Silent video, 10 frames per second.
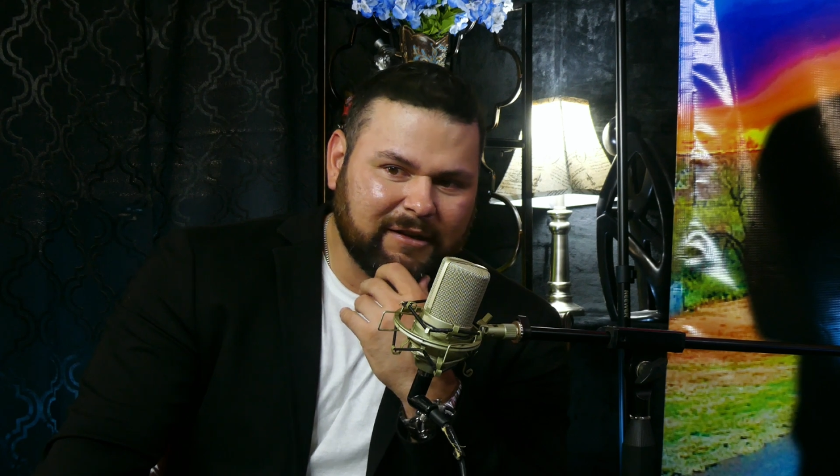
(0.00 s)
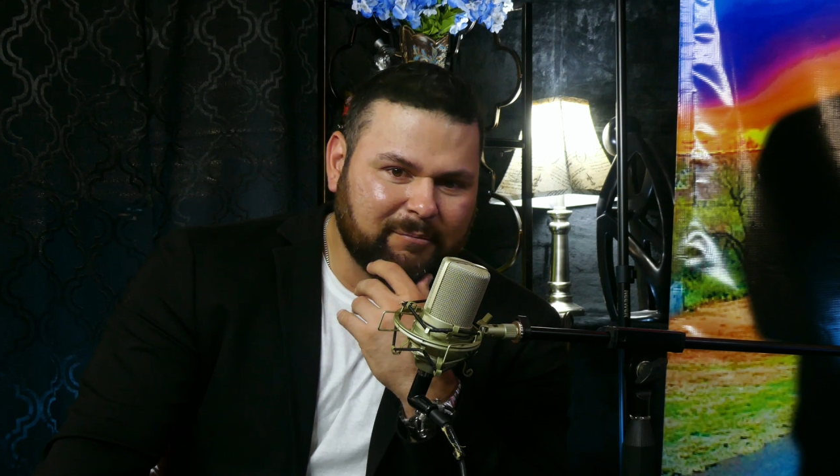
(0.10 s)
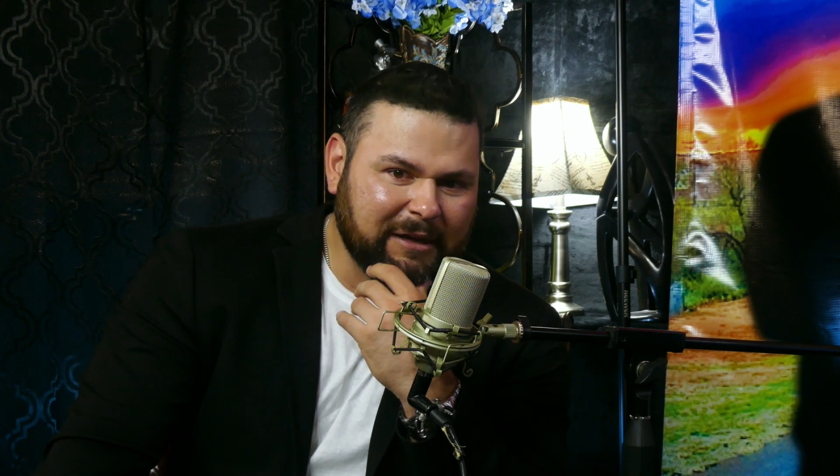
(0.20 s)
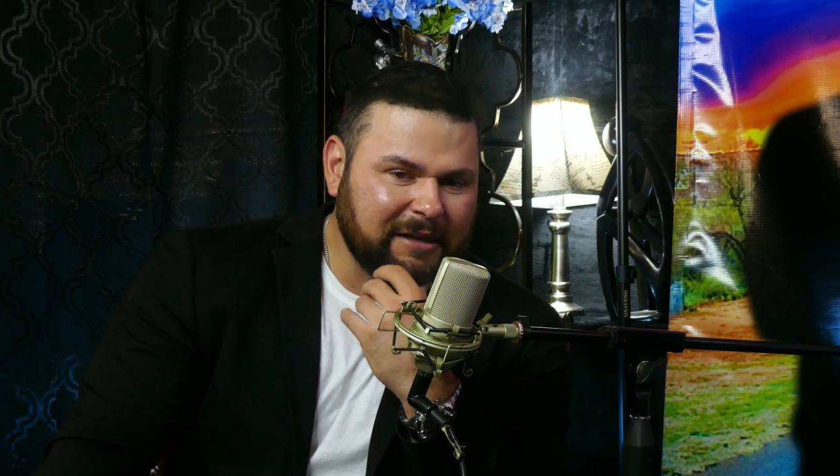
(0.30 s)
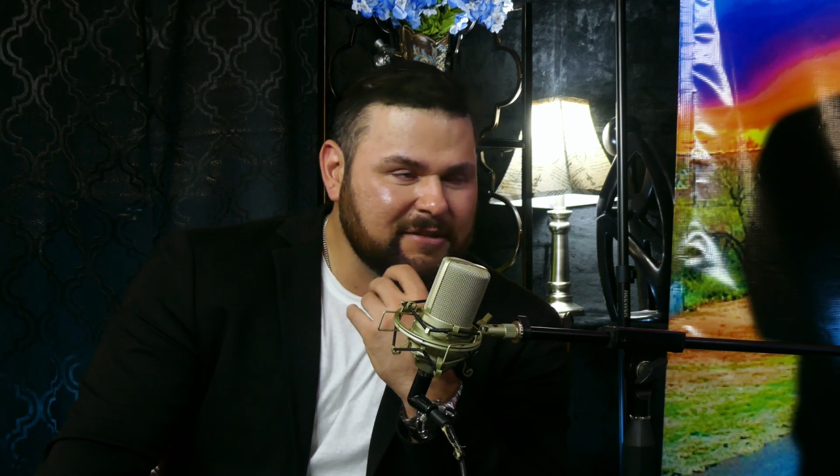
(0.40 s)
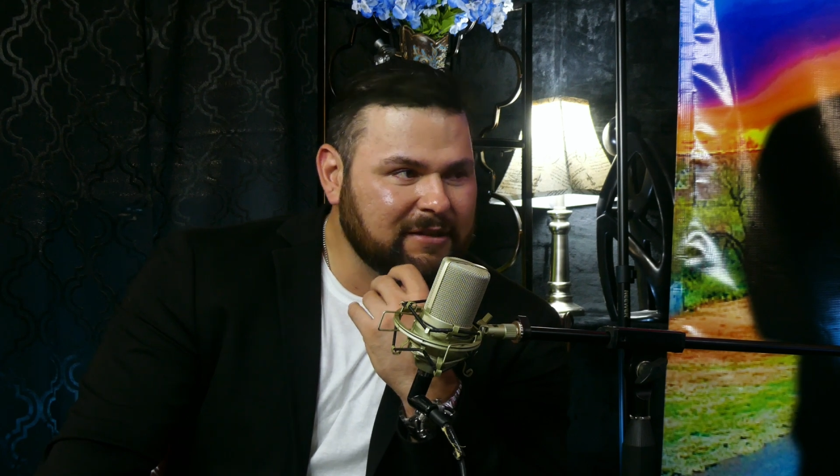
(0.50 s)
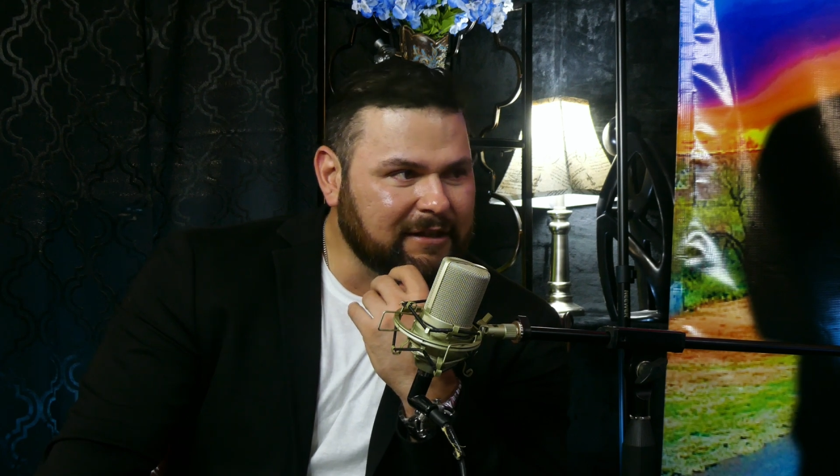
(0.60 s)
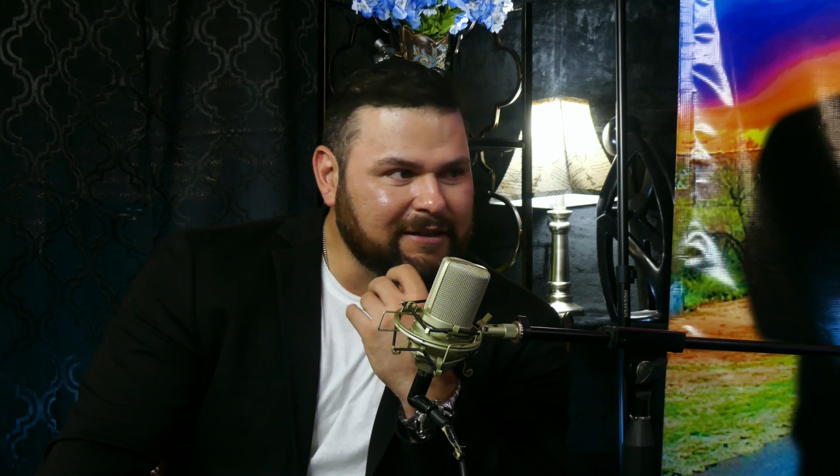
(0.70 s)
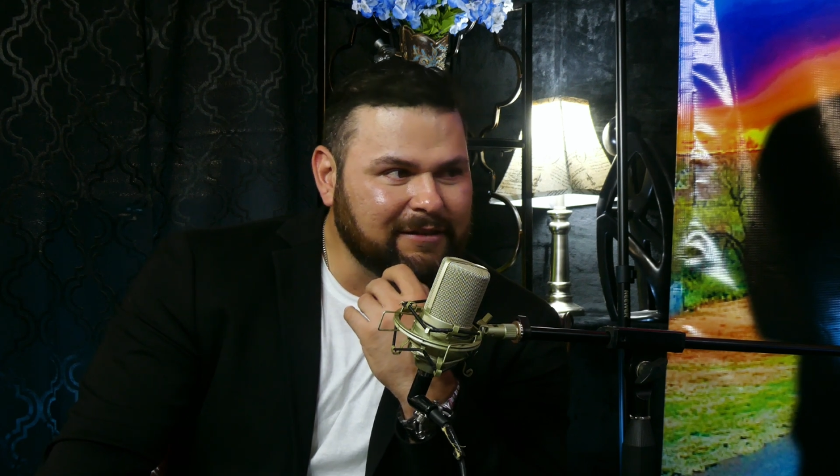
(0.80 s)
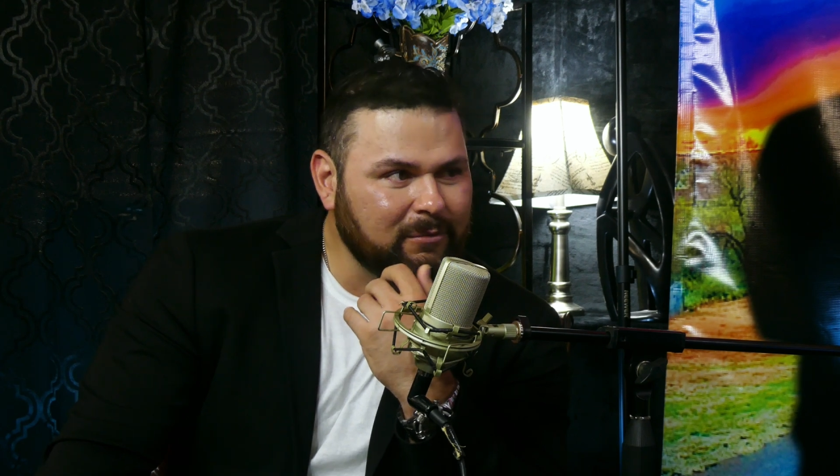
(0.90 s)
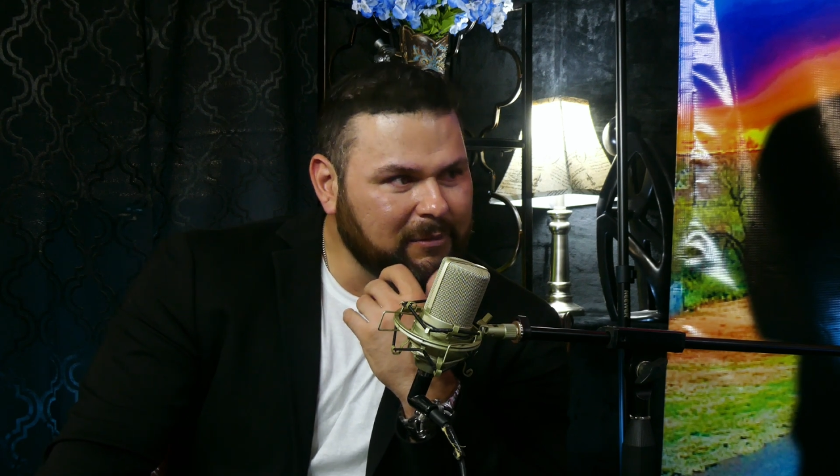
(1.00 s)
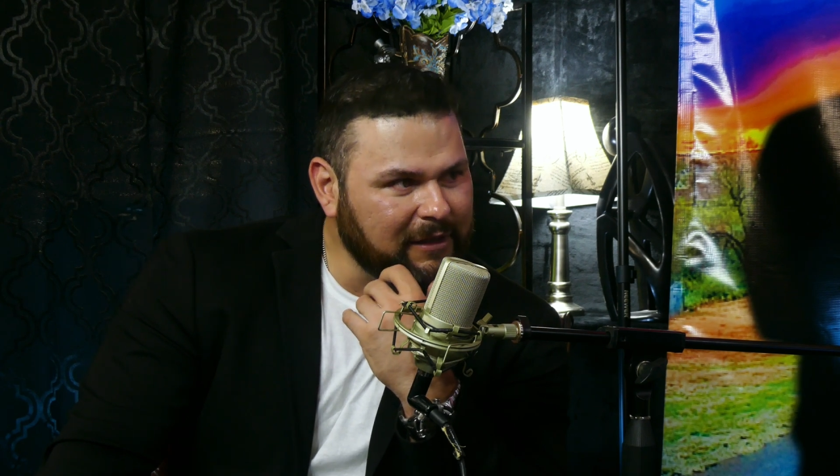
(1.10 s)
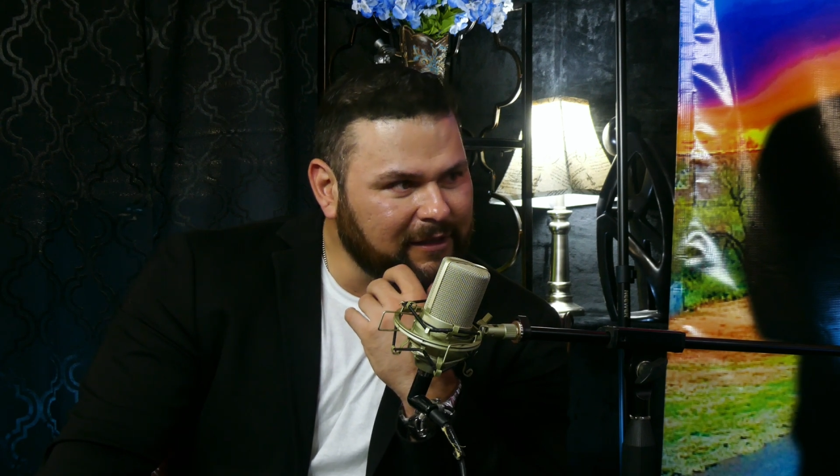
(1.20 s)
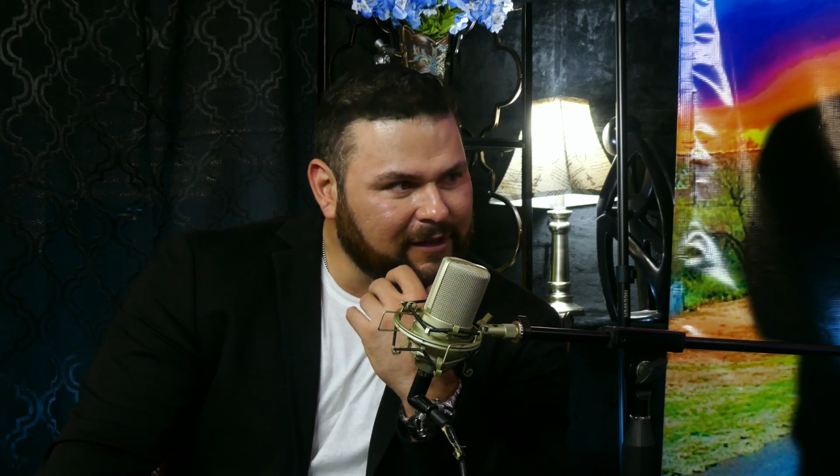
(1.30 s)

man, he's gonna kill me.